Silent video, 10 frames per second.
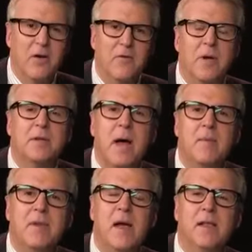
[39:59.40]
For
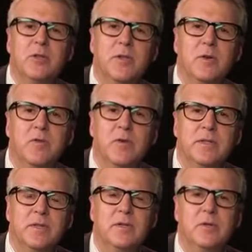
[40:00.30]
Uncommon Knowledge and the Hoover
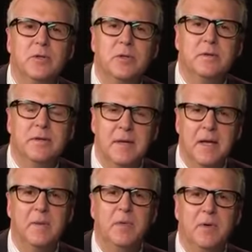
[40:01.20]
Institution,
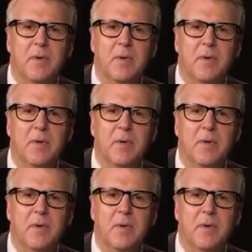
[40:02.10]
I'm Peter